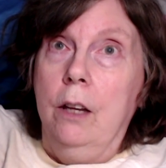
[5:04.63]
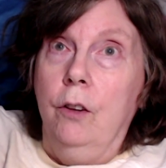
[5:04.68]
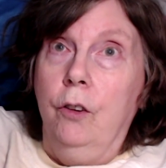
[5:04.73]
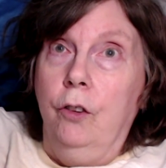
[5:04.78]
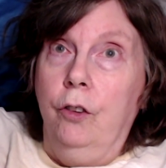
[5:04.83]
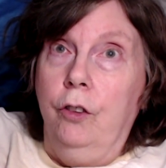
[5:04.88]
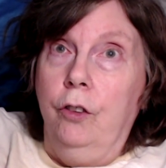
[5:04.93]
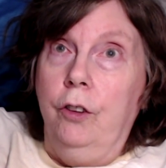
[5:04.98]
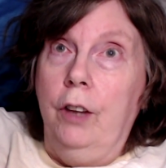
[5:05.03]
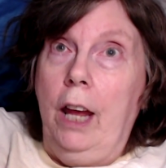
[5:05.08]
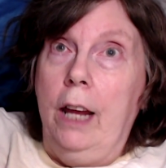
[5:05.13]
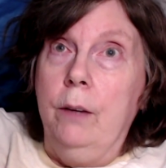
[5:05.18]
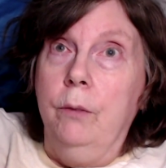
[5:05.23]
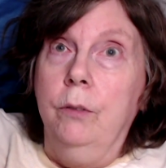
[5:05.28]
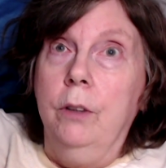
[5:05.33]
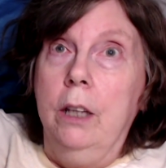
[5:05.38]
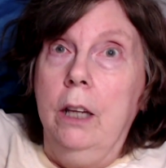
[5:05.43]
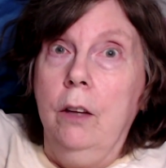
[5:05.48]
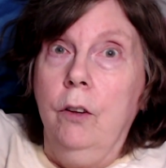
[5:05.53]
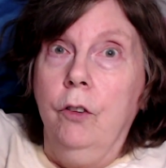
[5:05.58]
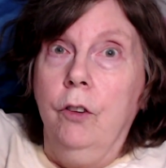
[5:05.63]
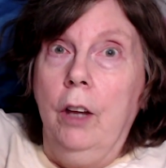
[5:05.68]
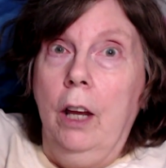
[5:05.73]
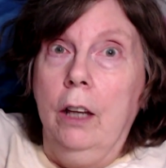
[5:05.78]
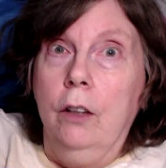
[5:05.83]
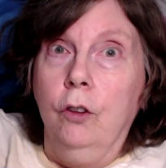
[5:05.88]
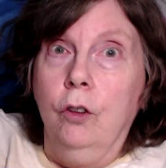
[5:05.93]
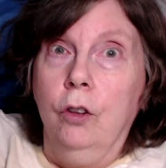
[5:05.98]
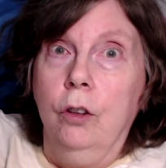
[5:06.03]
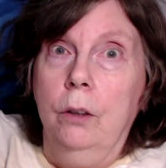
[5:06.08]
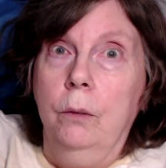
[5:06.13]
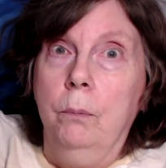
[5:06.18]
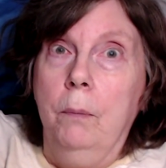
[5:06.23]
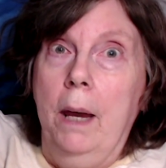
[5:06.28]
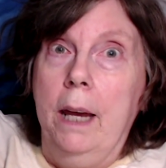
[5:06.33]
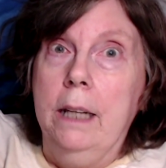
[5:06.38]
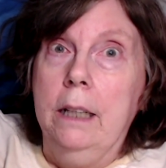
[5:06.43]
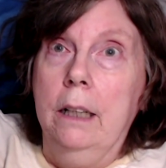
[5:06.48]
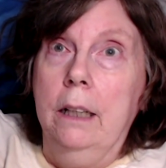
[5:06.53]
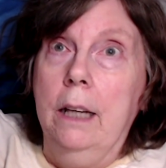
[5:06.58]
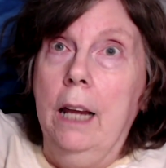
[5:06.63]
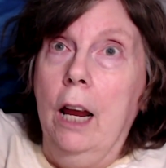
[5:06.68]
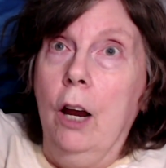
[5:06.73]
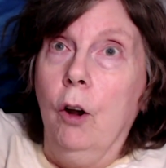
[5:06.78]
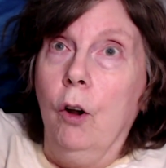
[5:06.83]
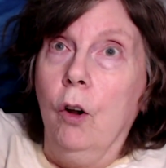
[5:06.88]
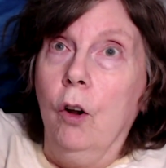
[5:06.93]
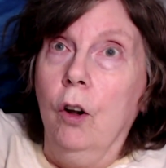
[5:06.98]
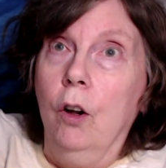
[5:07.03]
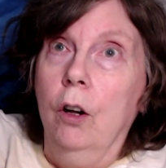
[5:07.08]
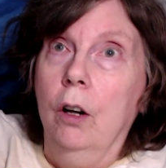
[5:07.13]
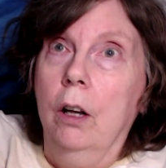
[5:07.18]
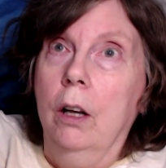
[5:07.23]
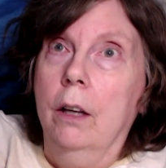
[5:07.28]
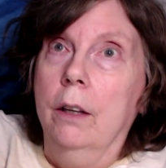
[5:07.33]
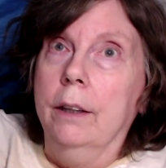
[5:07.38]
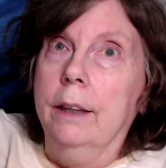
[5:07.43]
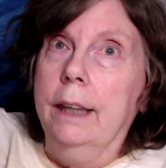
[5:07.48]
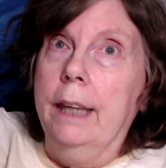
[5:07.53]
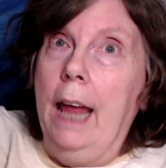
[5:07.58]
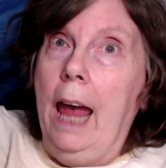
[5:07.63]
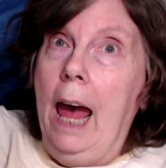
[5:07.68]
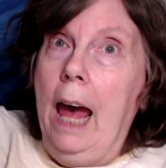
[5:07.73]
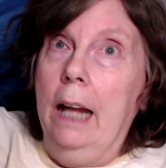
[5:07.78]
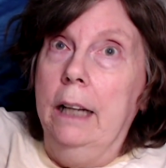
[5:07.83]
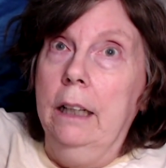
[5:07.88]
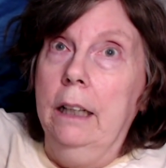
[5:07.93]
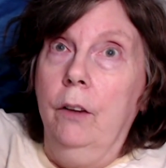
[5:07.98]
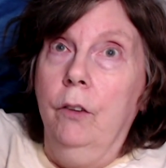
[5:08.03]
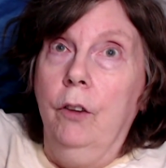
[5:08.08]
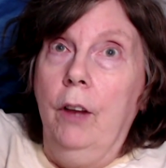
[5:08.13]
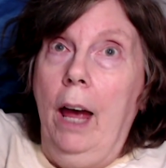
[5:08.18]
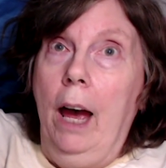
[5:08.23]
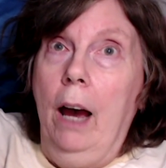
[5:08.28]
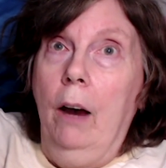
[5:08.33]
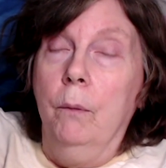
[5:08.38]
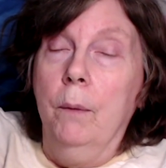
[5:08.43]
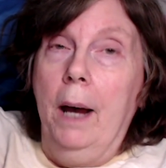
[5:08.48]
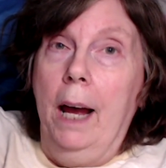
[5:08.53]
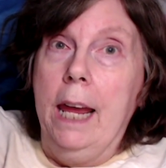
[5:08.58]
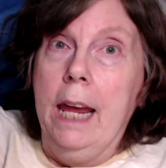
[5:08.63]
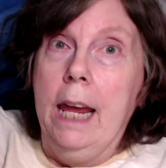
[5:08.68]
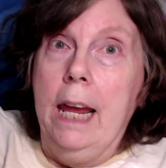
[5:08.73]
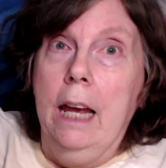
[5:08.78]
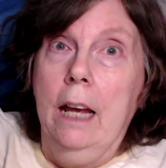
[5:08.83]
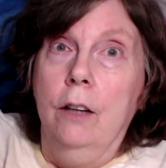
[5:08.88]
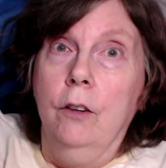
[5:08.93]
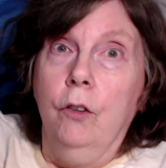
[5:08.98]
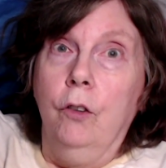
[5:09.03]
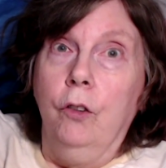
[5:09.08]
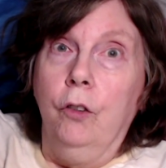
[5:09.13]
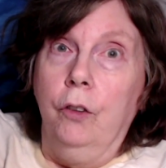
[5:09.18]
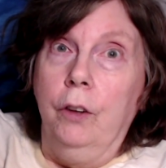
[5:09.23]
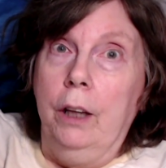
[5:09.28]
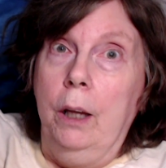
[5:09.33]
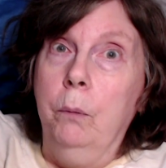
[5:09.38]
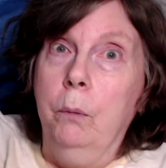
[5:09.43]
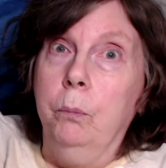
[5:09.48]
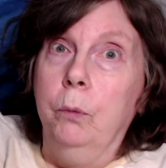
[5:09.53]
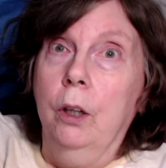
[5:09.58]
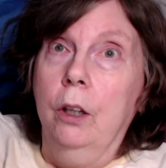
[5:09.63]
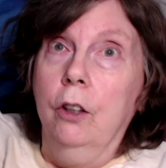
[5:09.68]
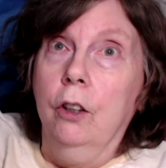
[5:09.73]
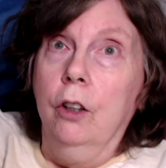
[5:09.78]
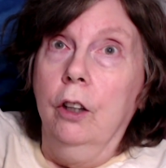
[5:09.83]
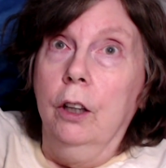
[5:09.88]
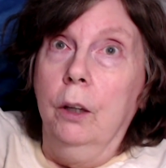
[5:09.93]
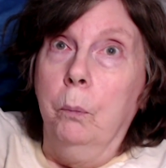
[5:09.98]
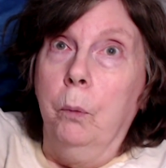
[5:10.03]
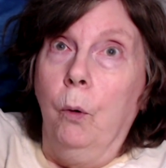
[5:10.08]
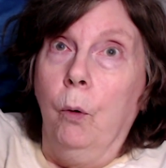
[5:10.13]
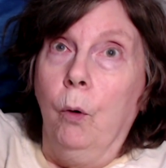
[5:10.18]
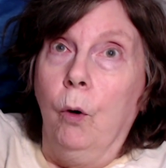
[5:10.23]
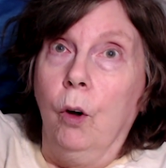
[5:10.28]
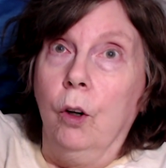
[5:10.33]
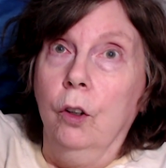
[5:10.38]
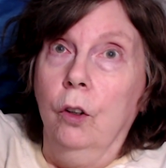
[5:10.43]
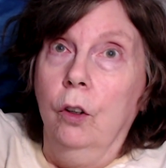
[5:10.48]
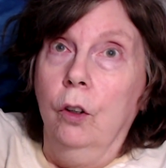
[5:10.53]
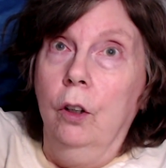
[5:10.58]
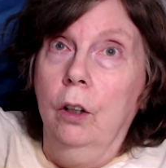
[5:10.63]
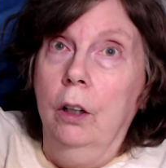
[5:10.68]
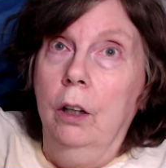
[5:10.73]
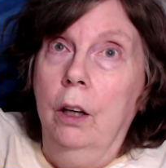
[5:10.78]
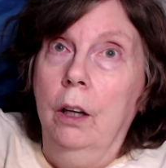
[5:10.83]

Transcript: Safety section made an error? That is how my hand slipped into the portal?